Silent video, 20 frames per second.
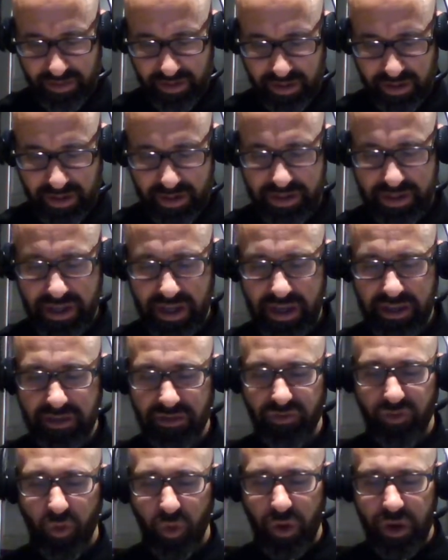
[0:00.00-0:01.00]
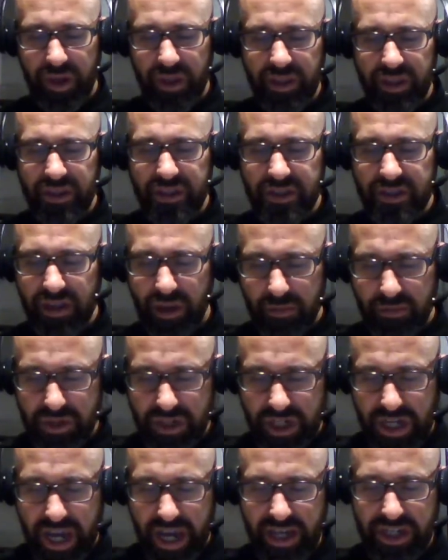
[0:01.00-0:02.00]
It says, For in the
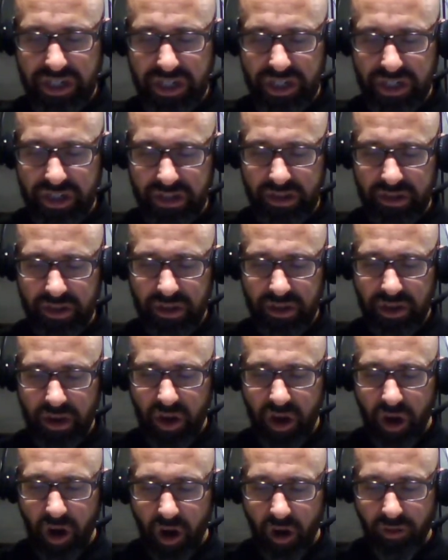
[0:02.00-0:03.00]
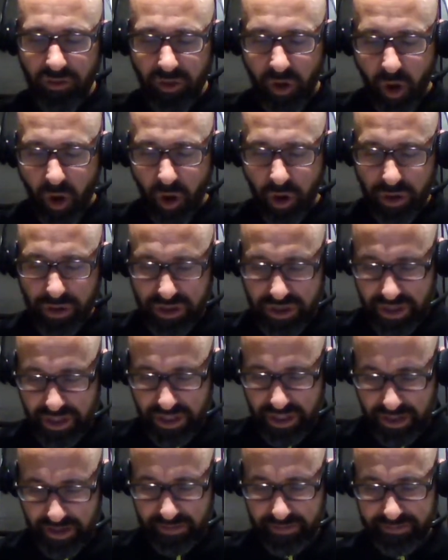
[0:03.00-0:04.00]
subjugation of all to
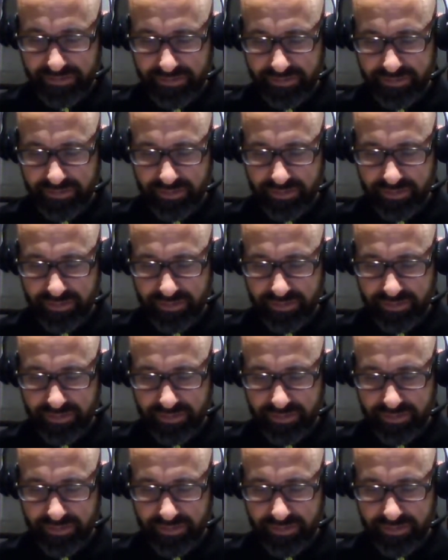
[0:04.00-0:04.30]
him,